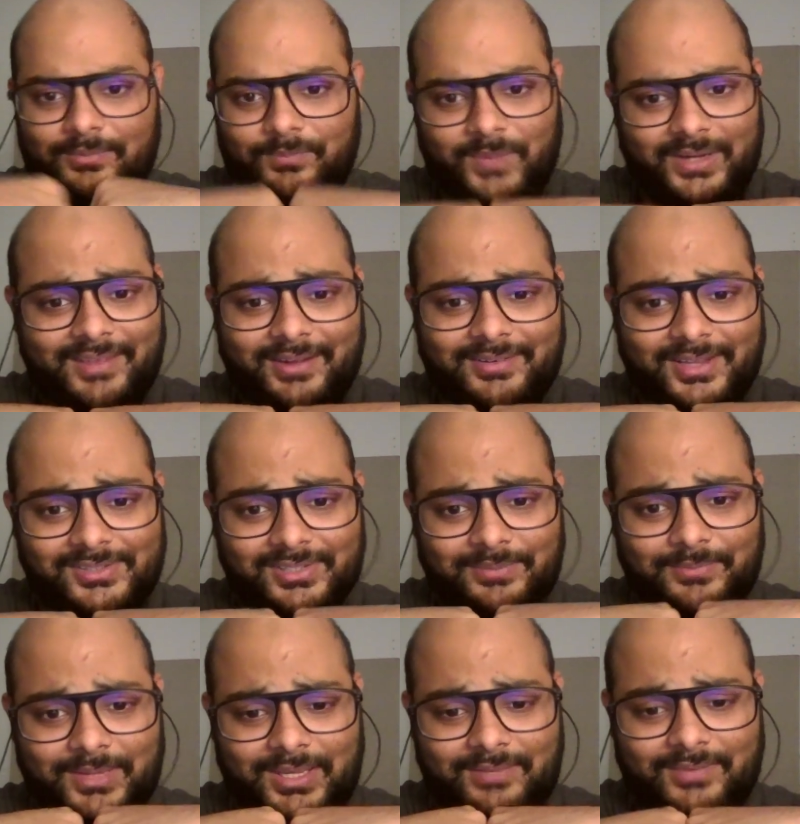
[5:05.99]
But that
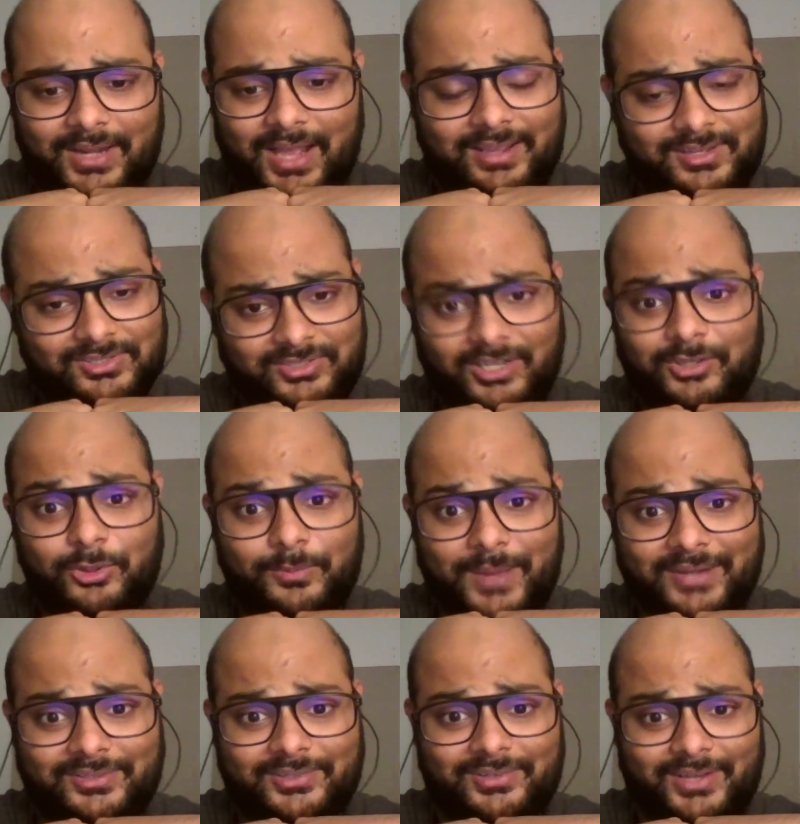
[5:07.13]
doesn't mean that I can still do
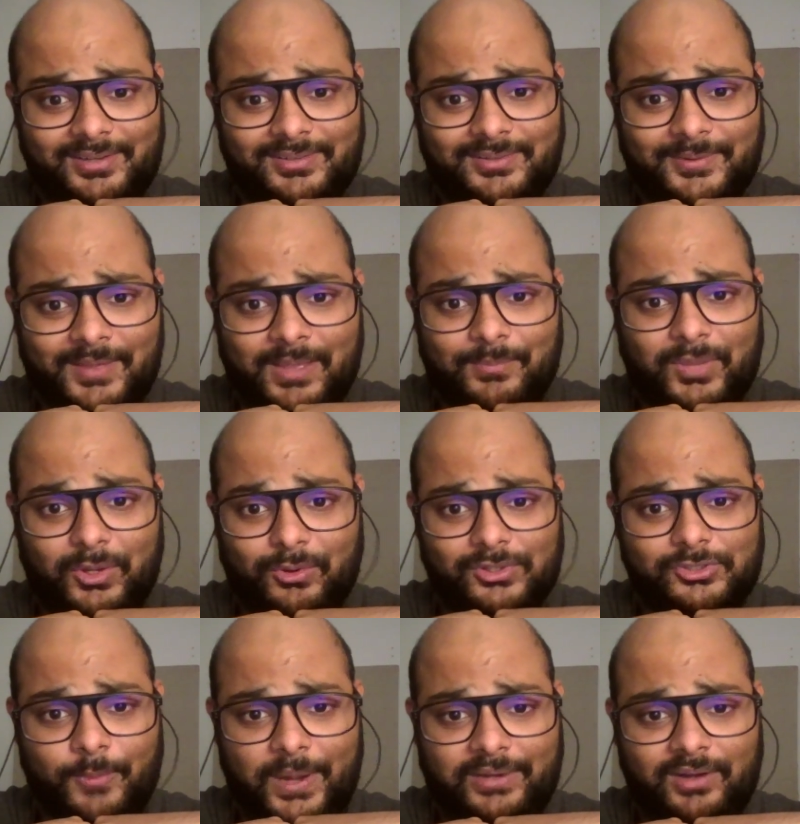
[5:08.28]
better, right? Because
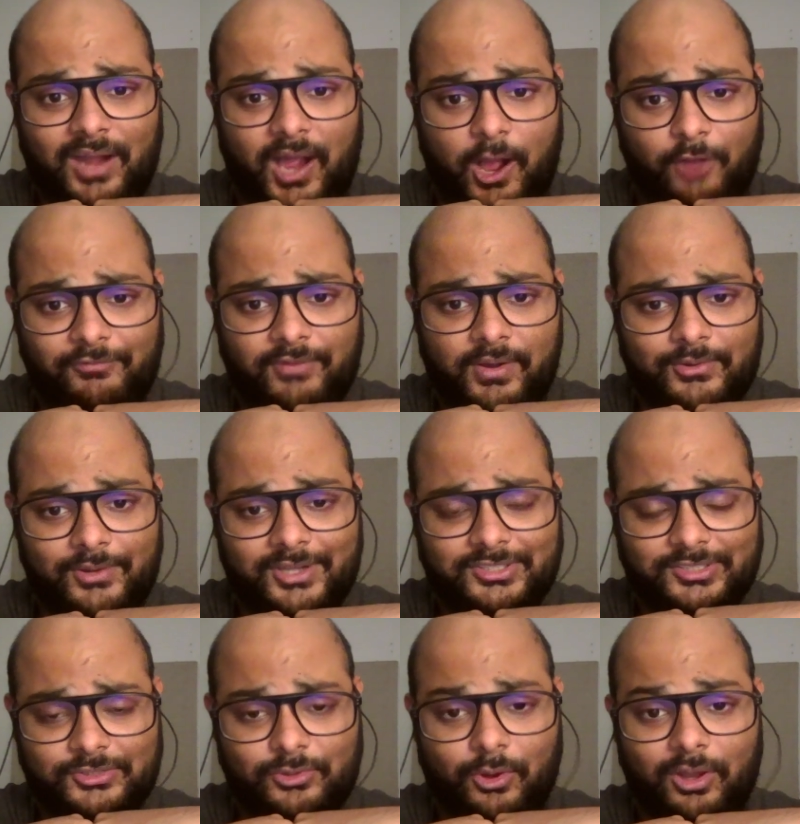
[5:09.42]
no matter how far you reach,
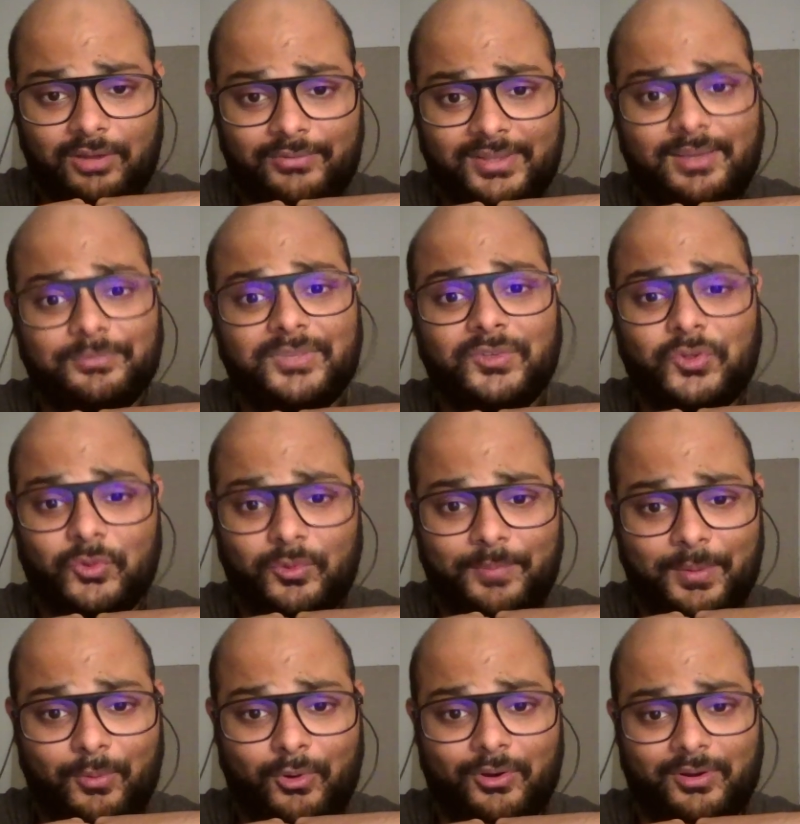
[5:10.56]
there's always something to do
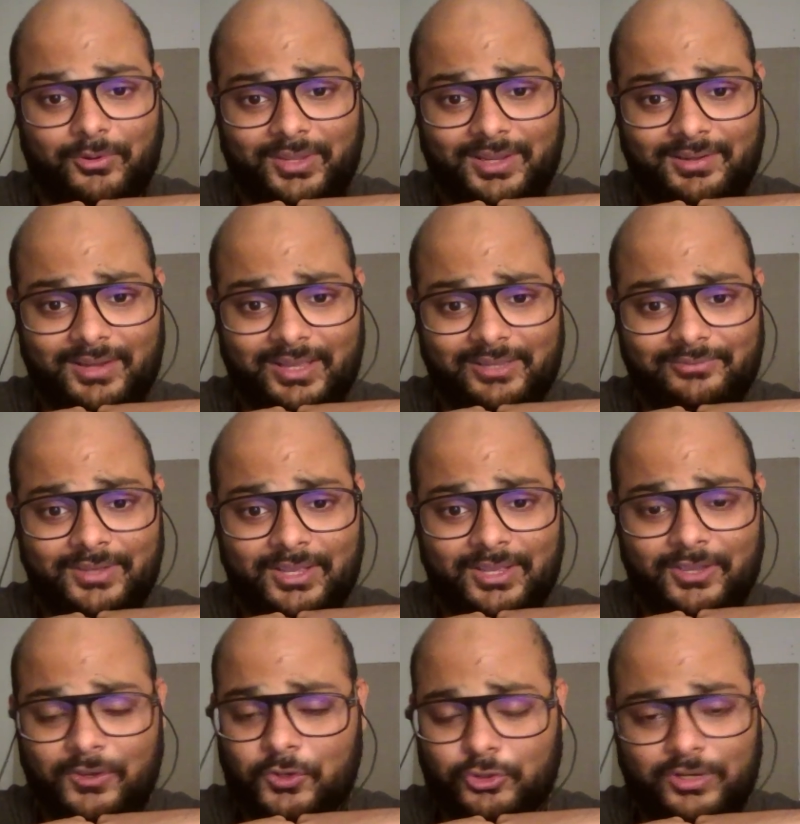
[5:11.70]
more, okay, in life.
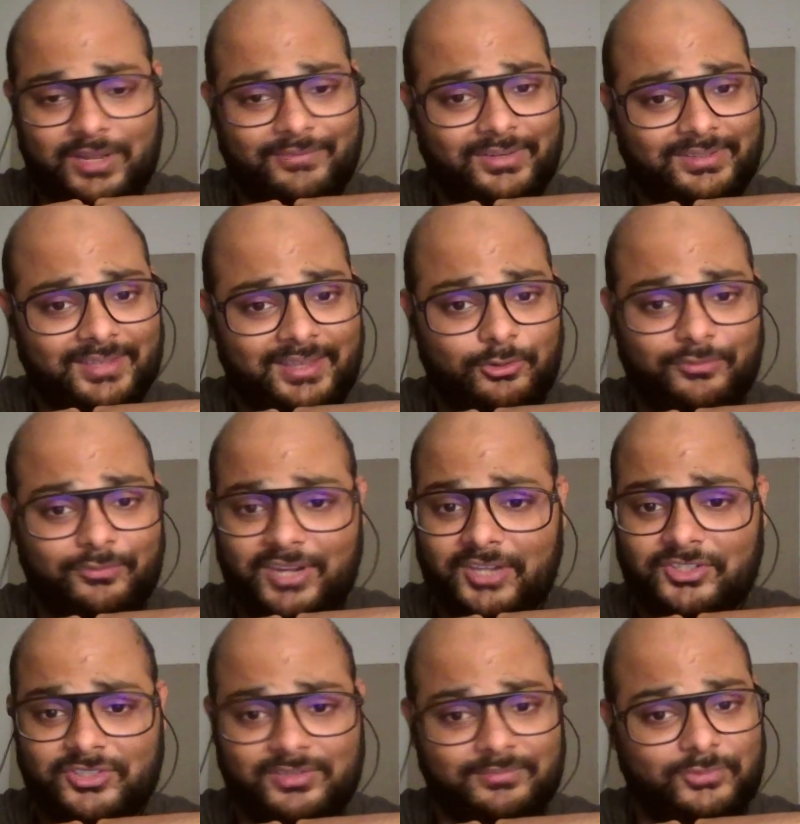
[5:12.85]
You should never think you've
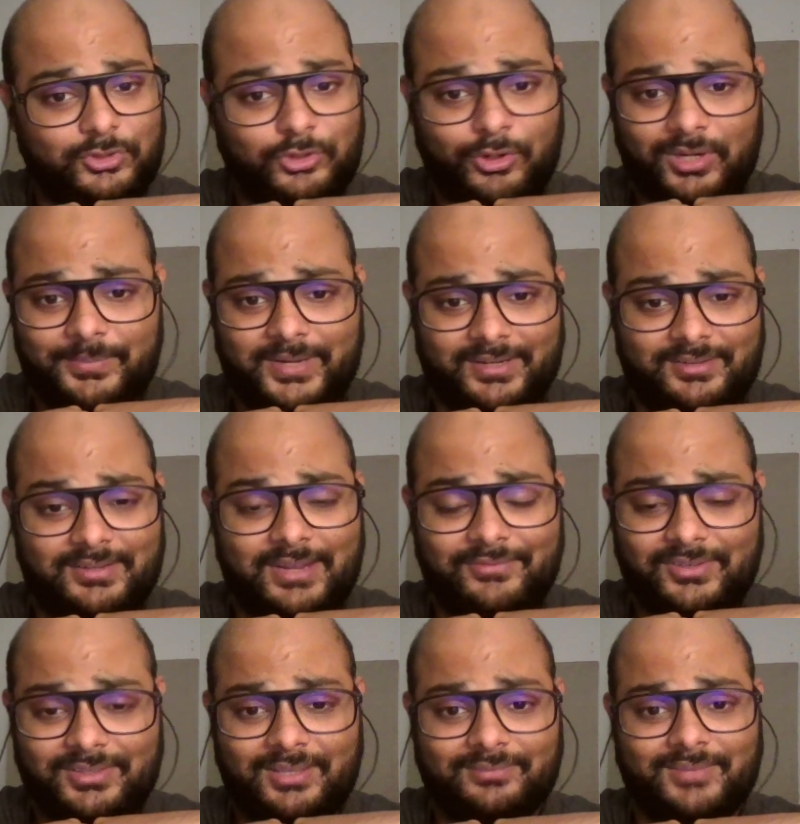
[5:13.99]
reached your limit.
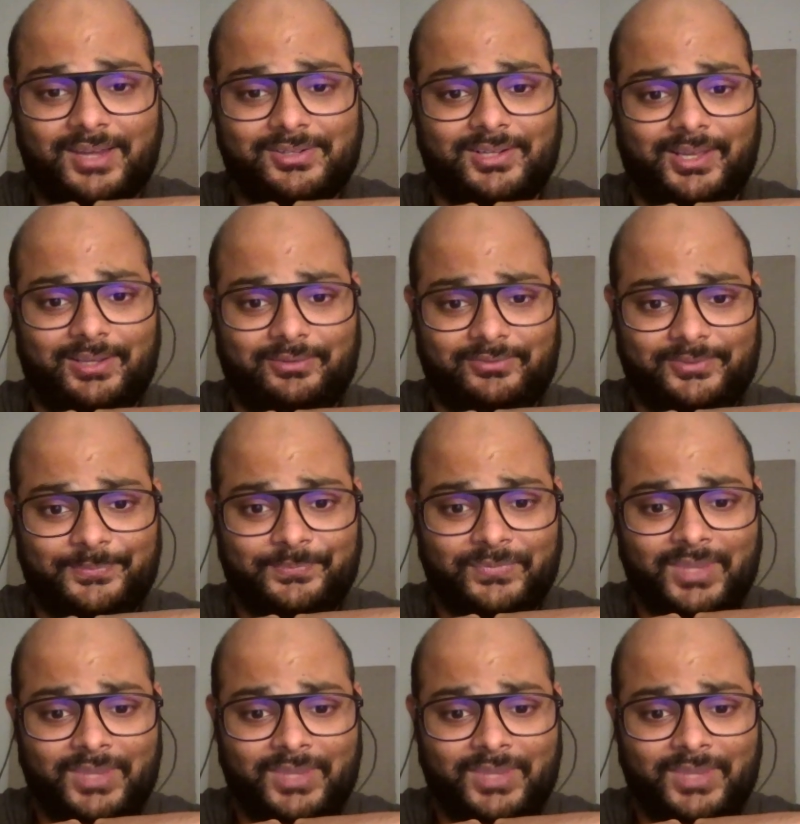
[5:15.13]
Never think that in life.